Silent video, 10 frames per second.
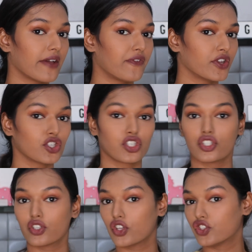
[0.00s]

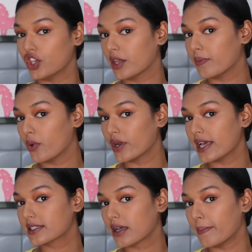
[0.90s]
definition to your
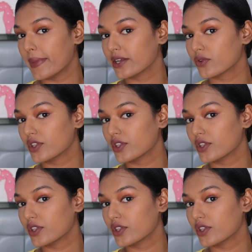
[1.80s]
cheekbone as compared